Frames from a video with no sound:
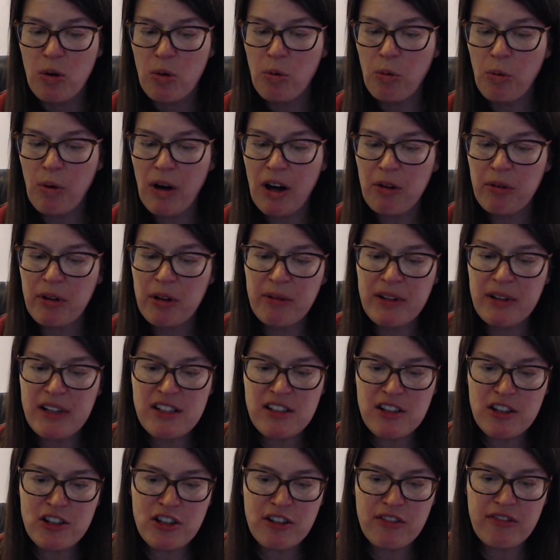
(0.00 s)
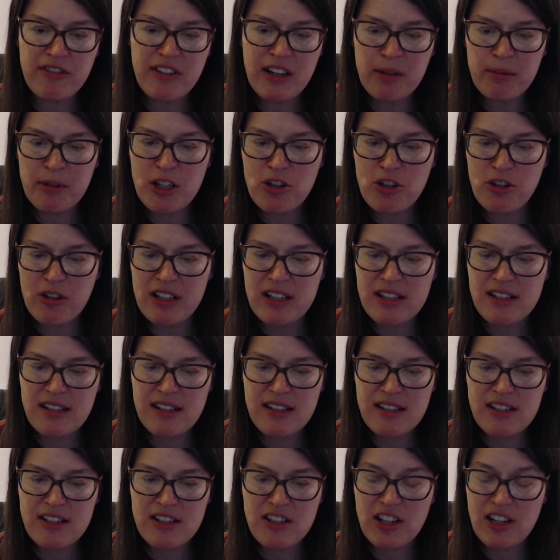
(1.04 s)
While we research your family tree,
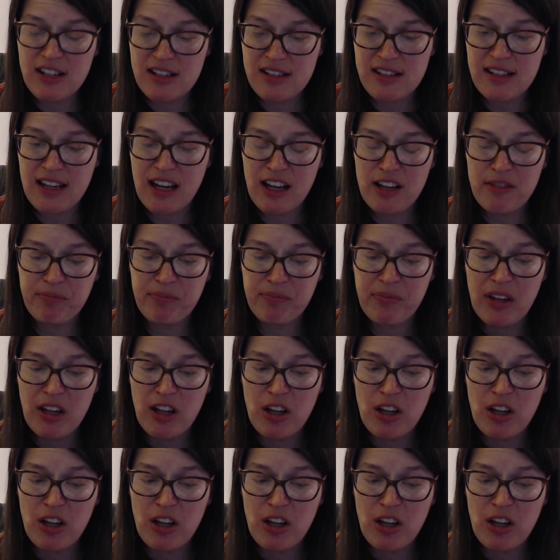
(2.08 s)
she said,